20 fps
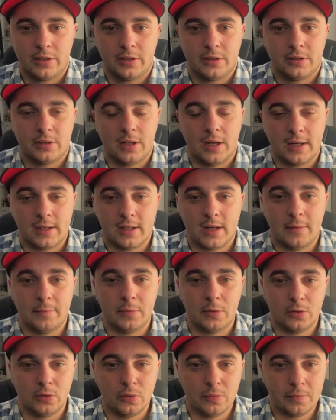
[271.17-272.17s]

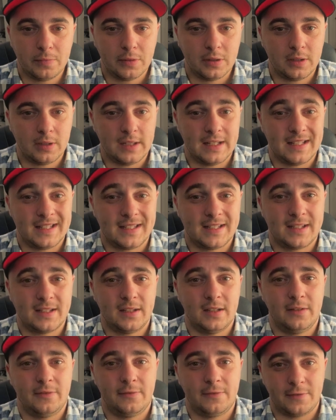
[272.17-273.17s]
Telegram group. It's
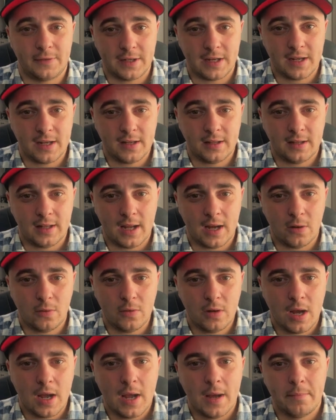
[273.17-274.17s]
free
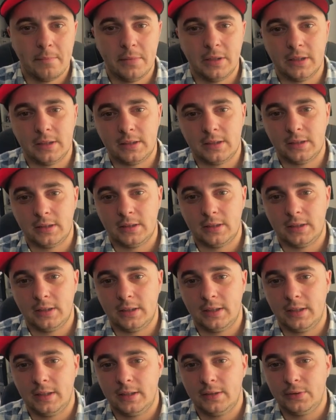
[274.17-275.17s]
now, but
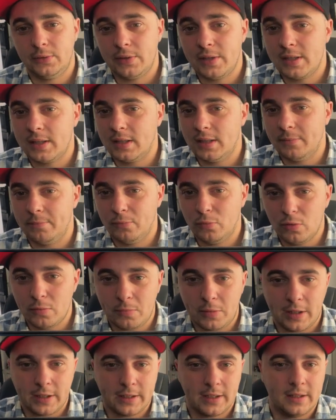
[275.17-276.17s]
during the bull
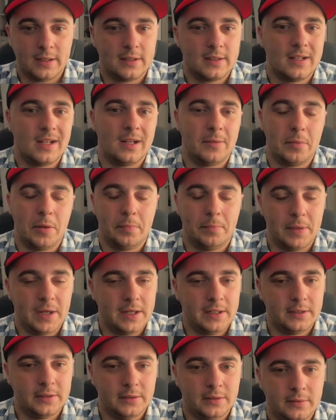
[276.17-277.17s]
market it's gonna be
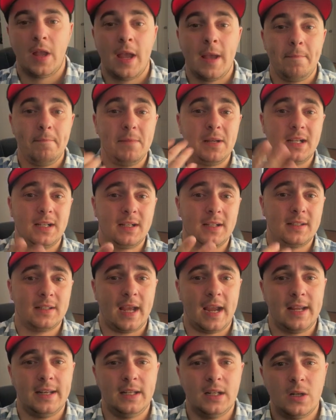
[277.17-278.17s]
paid, because
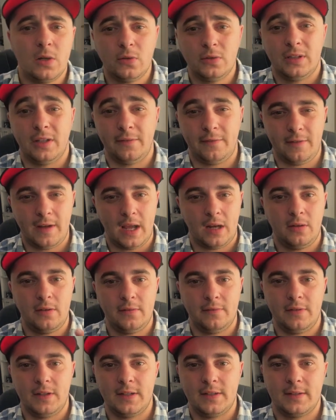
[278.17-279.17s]
I know the value
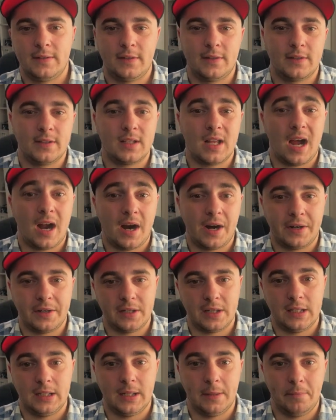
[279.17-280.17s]
investors are
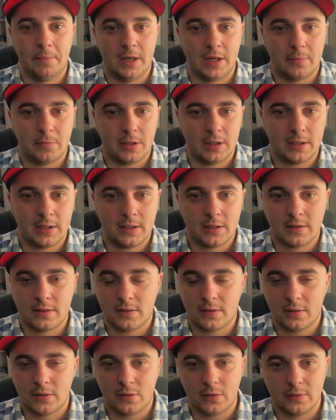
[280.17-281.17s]
in the bear market.
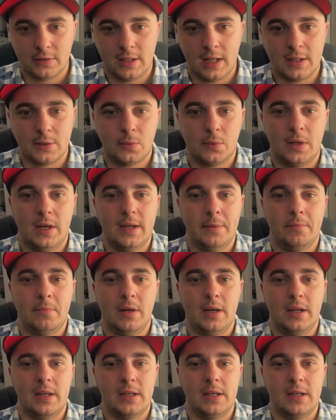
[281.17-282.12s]
So that's why my